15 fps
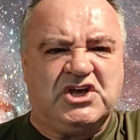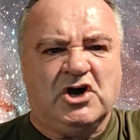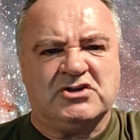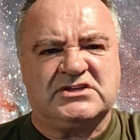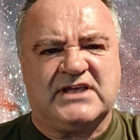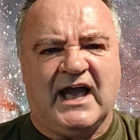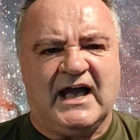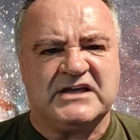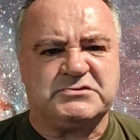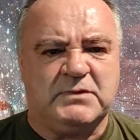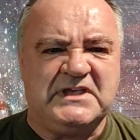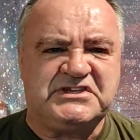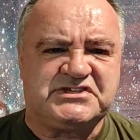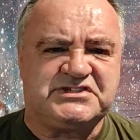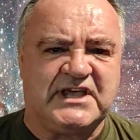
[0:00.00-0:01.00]
good guys.
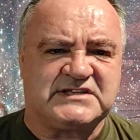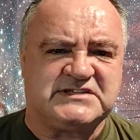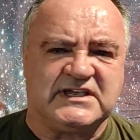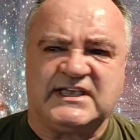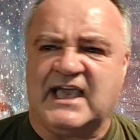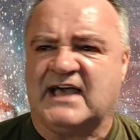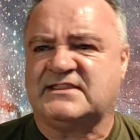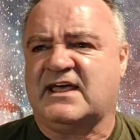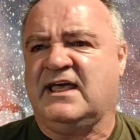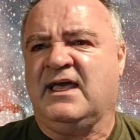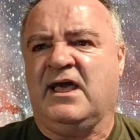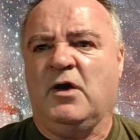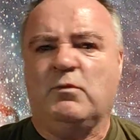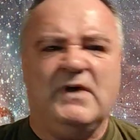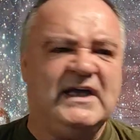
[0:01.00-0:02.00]
We stick together.
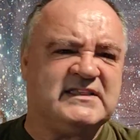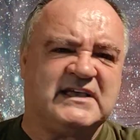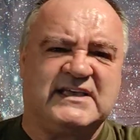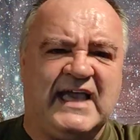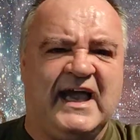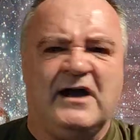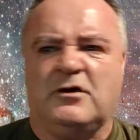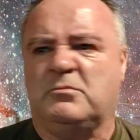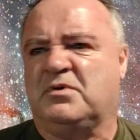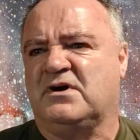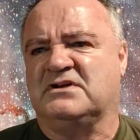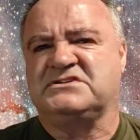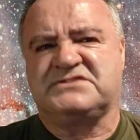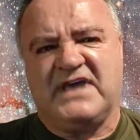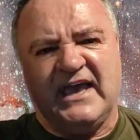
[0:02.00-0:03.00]
We're the
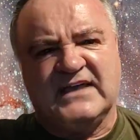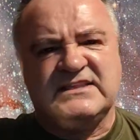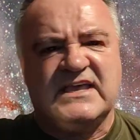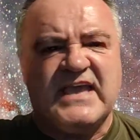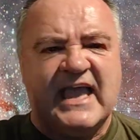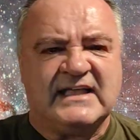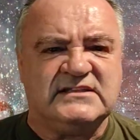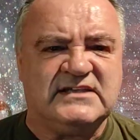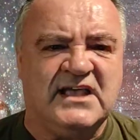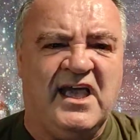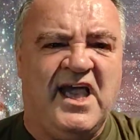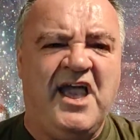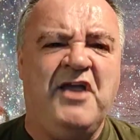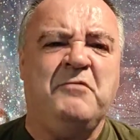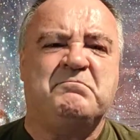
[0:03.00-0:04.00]
cowboys. They're the Indians.
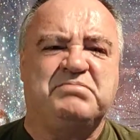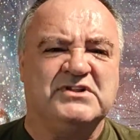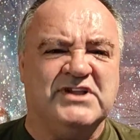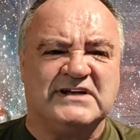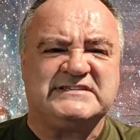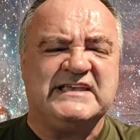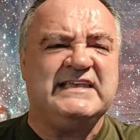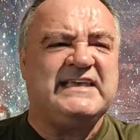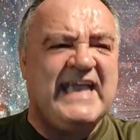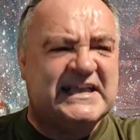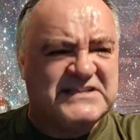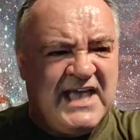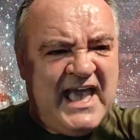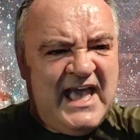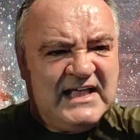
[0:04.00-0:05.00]
Who bloody
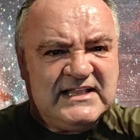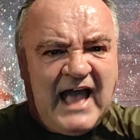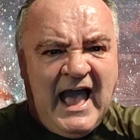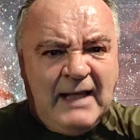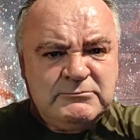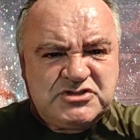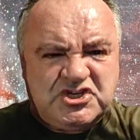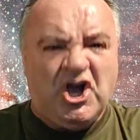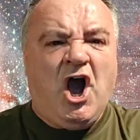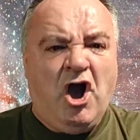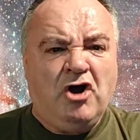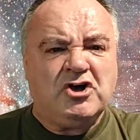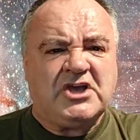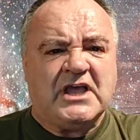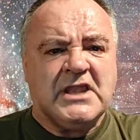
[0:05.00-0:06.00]
cares? I'm
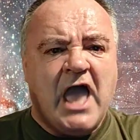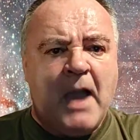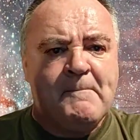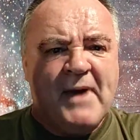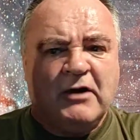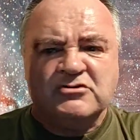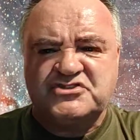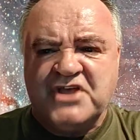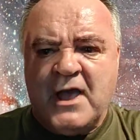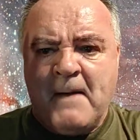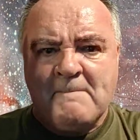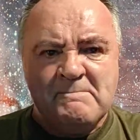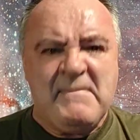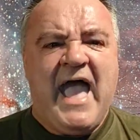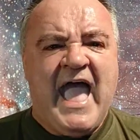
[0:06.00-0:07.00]
talking about
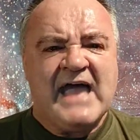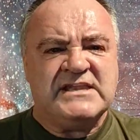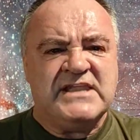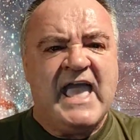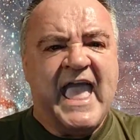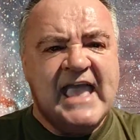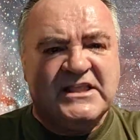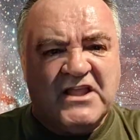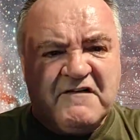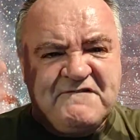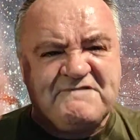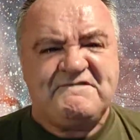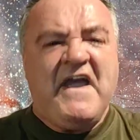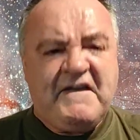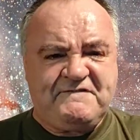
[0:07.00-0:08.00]
men in the
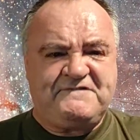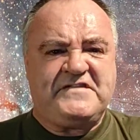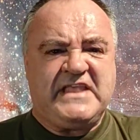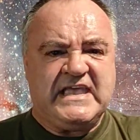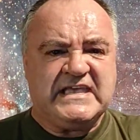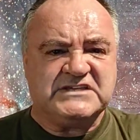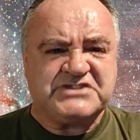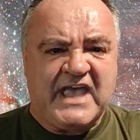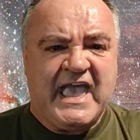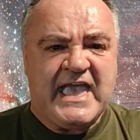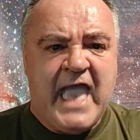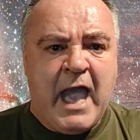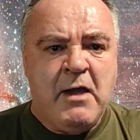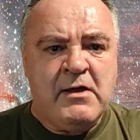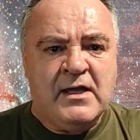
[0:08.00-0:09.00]
50s
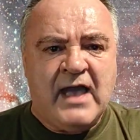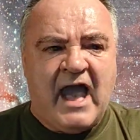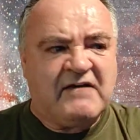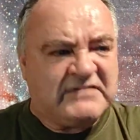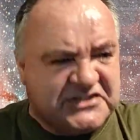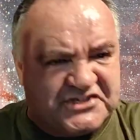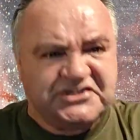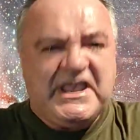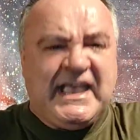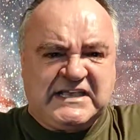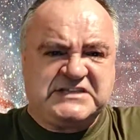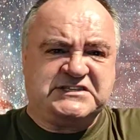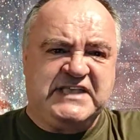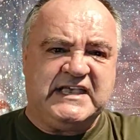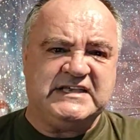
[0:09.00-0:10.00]
here and
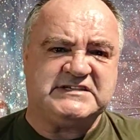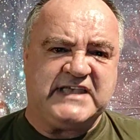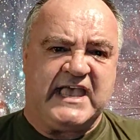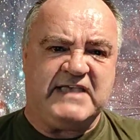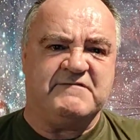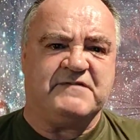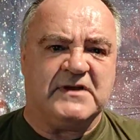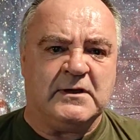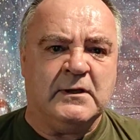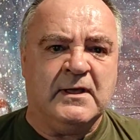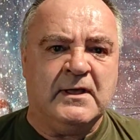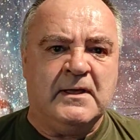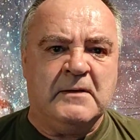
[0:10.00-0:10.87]
60s even